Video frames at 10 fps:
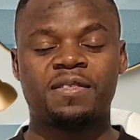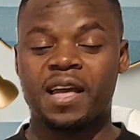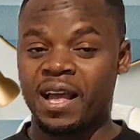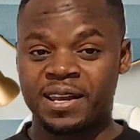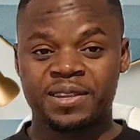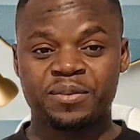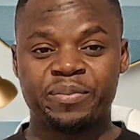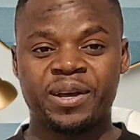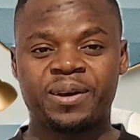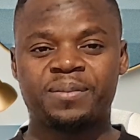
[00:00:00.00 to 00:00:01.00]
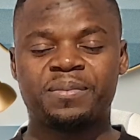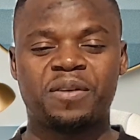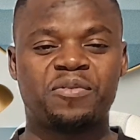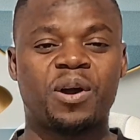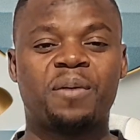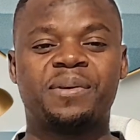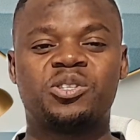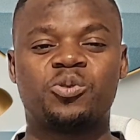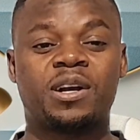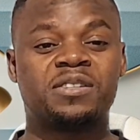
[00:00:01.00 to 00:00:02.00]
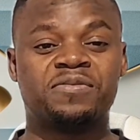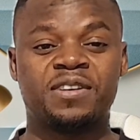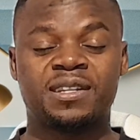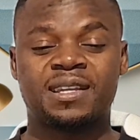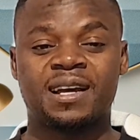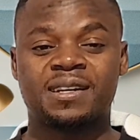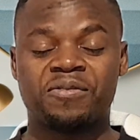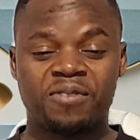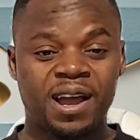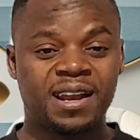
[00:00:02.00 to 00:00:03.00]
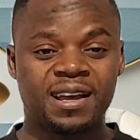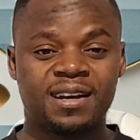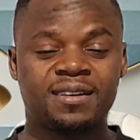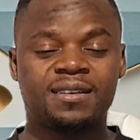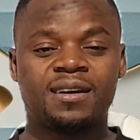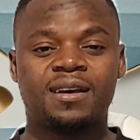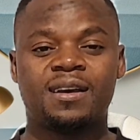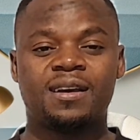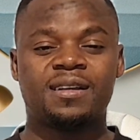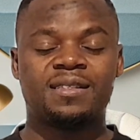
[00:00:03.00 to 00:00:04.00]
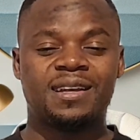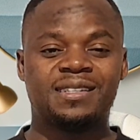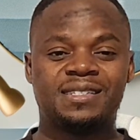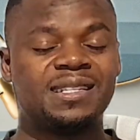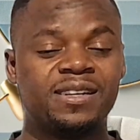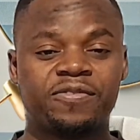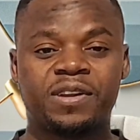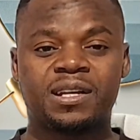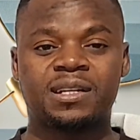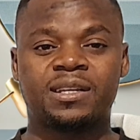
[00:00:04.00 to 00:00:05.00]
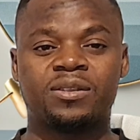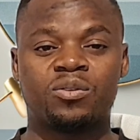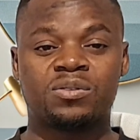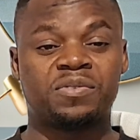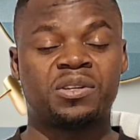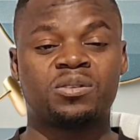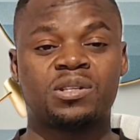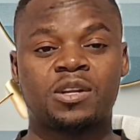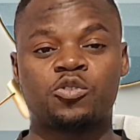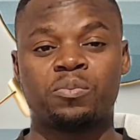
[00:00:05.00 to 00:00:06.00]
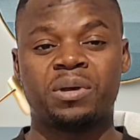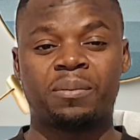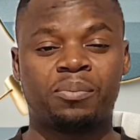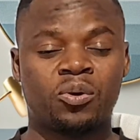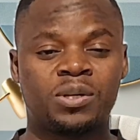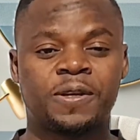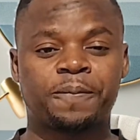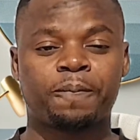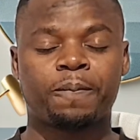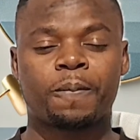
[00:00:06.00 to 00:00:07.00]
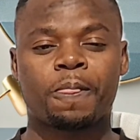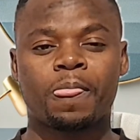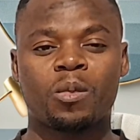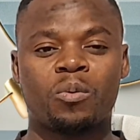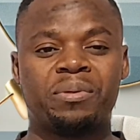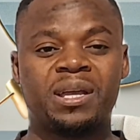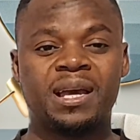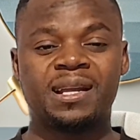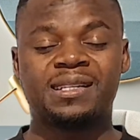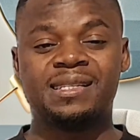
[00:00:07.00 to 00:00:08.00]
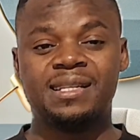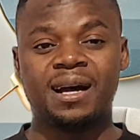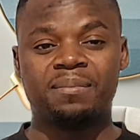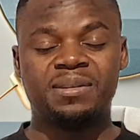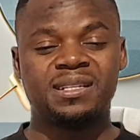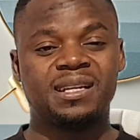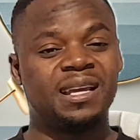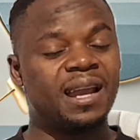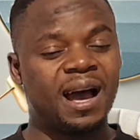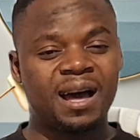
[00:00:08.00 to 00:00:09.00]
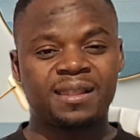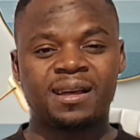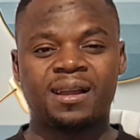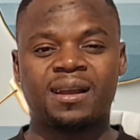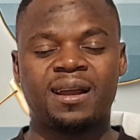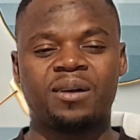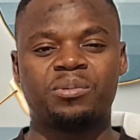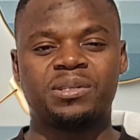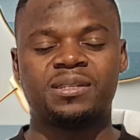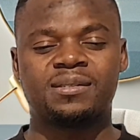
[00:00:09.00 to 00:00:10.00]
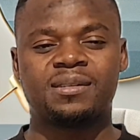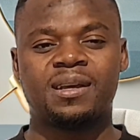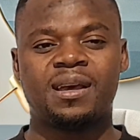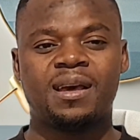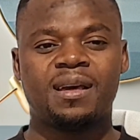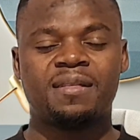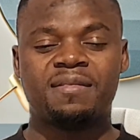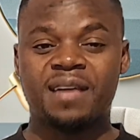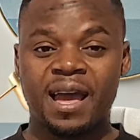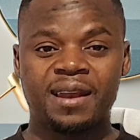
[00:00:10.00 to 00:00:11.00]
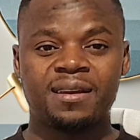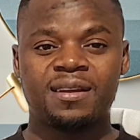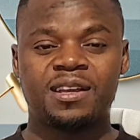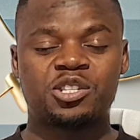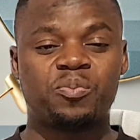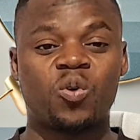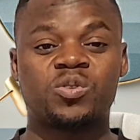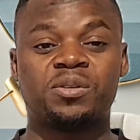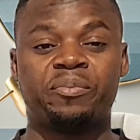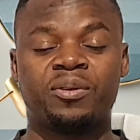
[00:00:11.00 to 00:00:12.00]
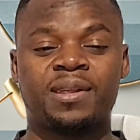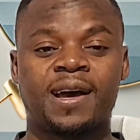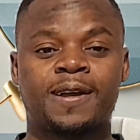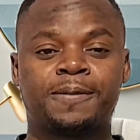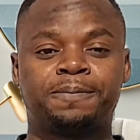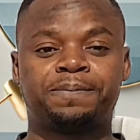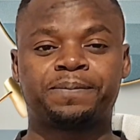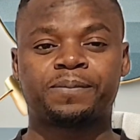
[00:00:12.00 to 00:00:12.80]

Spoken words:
the earlier the better. If you happen to activate that right now, then definitely those videos that you'll be uploading will be getting dubbed in other languages. Then it's possible that